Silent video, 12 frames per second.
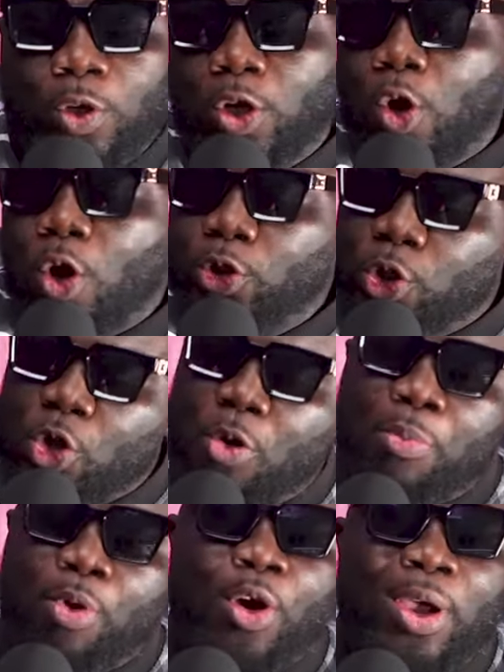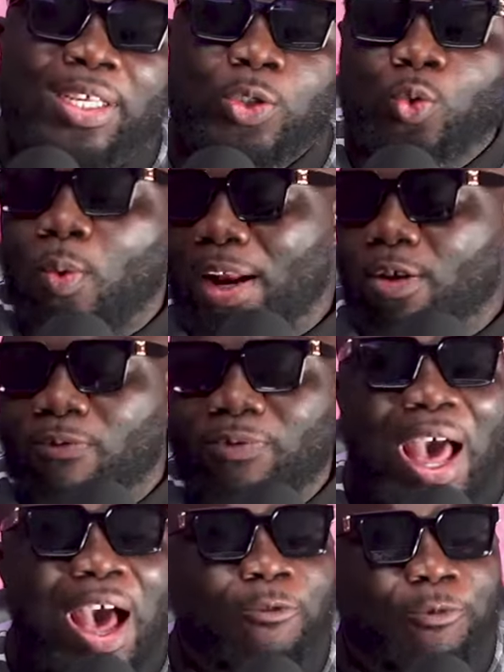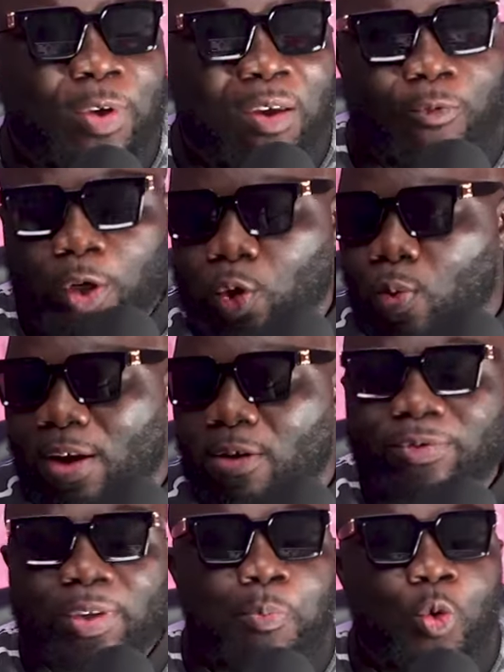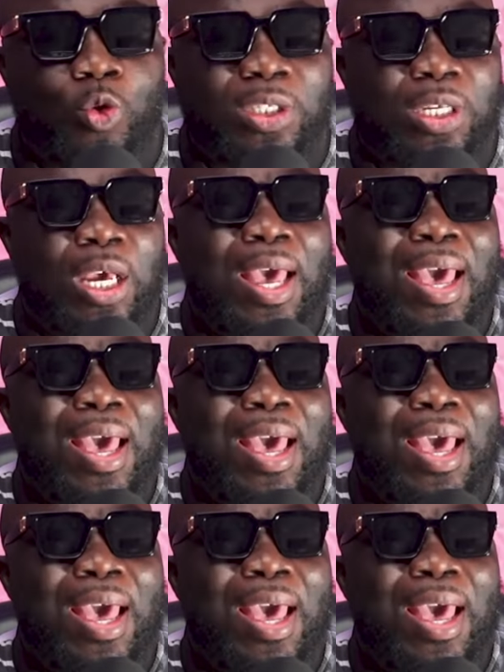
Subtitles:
You know, Stonebwoy is one of our favorites, one of the most